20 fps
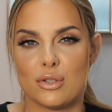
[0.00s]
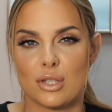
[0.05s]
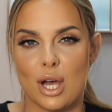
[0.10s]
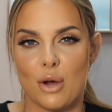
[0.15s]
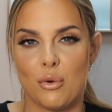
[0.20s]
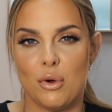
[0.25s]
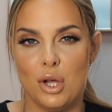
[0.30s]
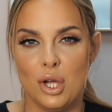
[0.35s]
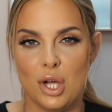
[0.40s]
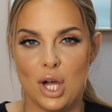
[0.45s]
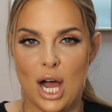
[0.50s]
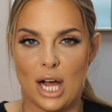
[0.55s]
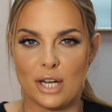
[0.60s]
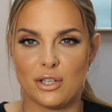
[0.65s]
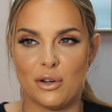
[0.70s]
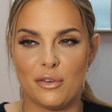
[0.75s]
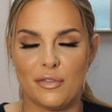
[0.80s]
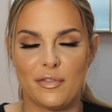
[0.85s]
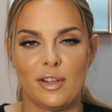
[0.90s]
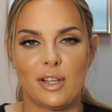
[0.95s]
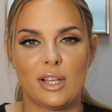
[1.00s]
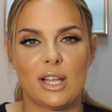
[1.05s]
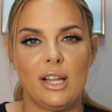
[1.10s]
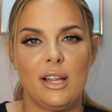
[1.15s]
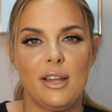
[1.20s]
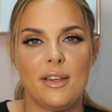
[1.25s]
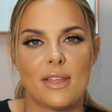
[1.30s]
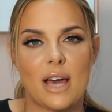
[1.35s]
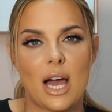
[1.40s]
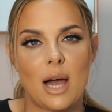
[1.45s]
so I don't feel
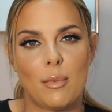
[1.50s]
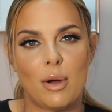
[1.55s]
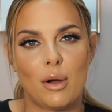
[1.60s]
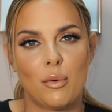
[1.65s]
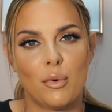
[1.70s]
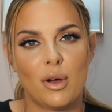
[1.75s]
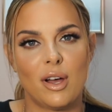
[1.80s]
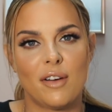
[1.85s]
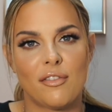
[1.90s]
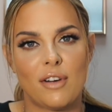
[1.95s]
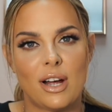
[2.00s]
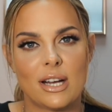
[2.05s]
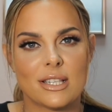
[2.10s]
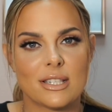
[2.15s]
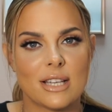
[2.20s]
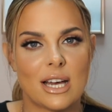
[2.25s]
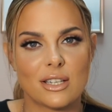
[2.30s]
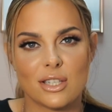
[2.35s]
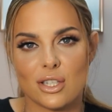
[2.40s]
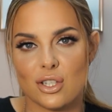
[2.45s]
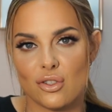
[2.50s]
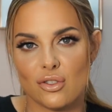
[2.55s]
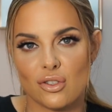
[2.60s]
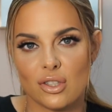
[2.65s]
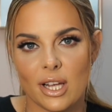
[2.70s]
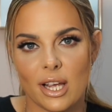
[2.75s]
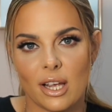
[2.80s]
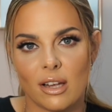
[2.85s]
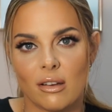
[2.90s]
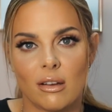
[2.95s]
guilty that I'm at work Friday, Saturday,
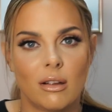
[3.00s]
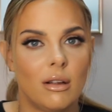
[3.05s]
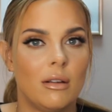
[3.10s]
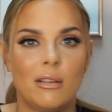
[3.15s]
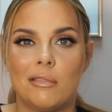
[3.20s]
Sunday,